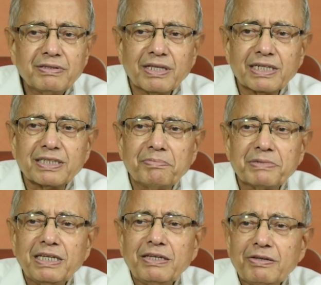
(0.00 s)
That's
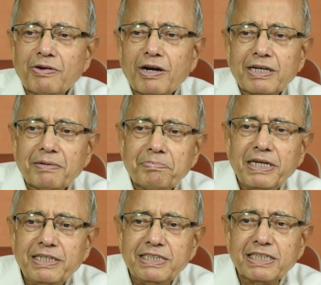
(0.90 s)
something you have not done
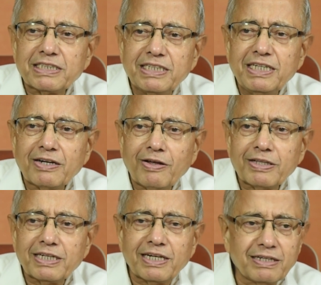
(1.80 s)
paid GST and all
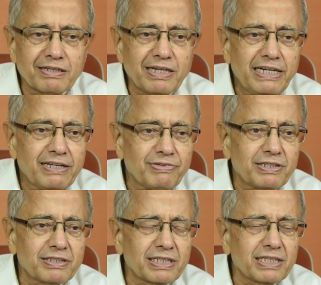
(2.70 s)
that, and the end of it
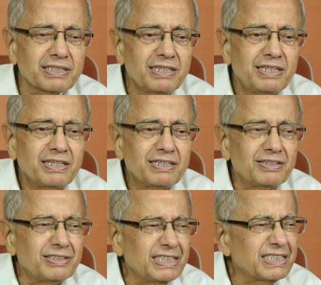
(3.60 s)
says
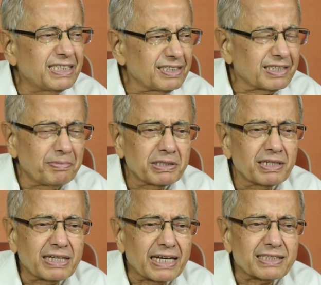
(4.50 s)
GST or some other
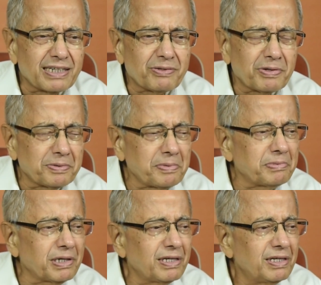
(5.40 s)
tax, I don't
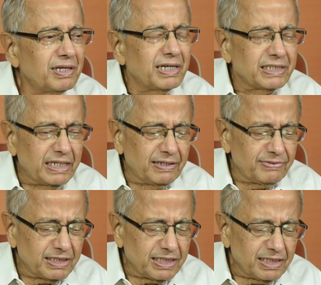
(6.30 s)
remember. The end of
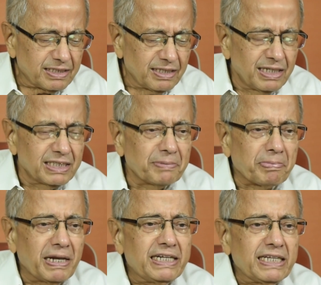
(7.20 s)
it says the
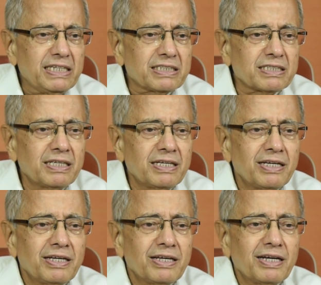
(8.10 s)
penalty is
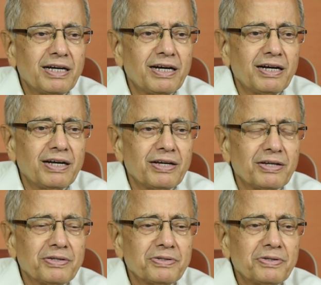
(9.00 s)

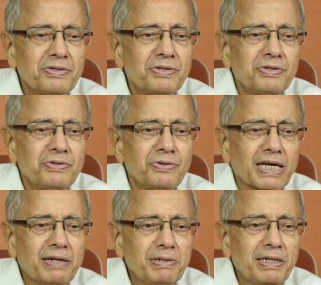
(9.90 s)
you
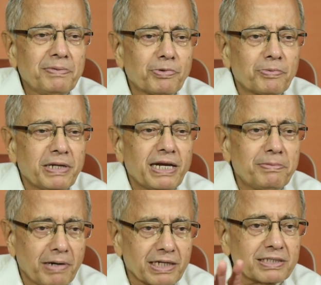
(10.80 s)
can be put
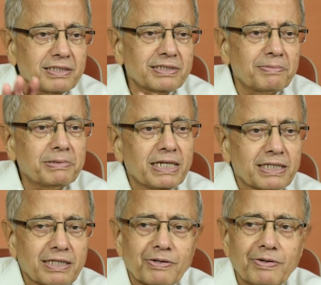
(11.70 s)
behind bars, something
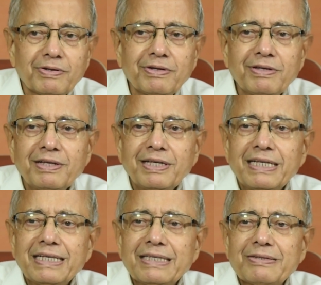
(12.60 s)
like that.
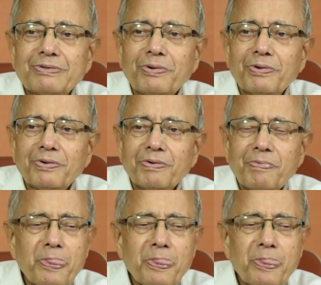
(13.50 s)
So